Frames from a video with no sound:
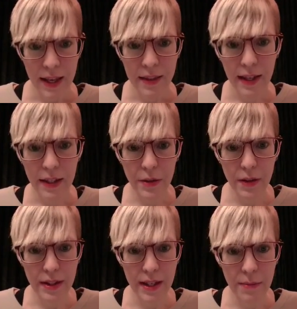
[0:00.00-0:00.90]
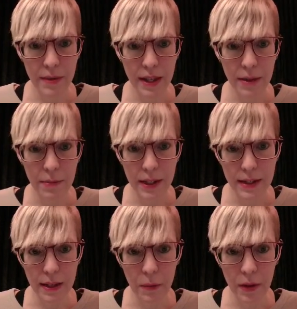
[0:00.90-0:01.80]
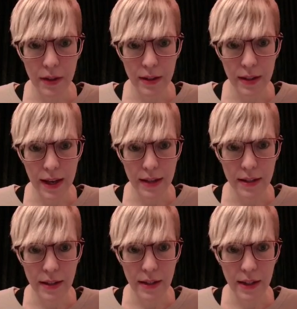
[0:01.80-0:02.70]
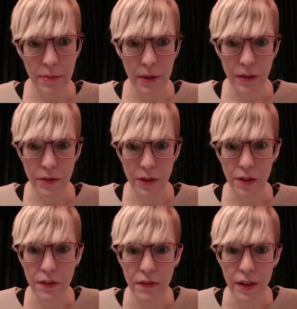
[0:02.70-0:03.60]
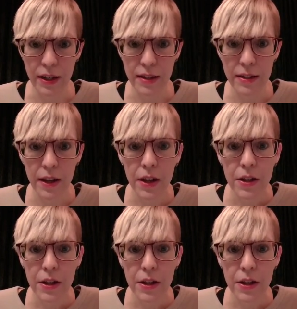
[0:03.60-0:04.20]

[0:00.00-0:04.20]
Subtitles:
And then I do the same thing because I wanted to test the Microsoft device.